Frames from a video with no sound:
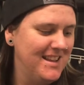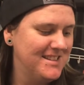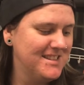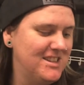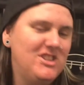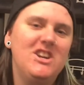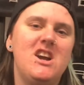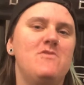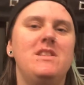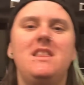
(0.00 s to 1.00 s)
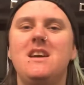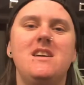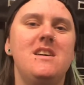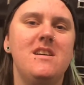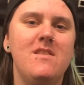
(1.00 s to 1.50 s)
it's because you're in
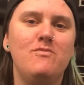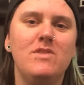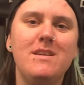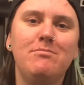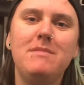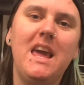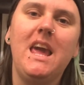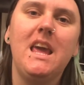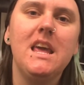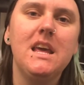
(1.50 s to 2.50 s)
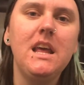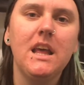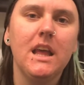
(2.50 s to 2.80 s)
love with me.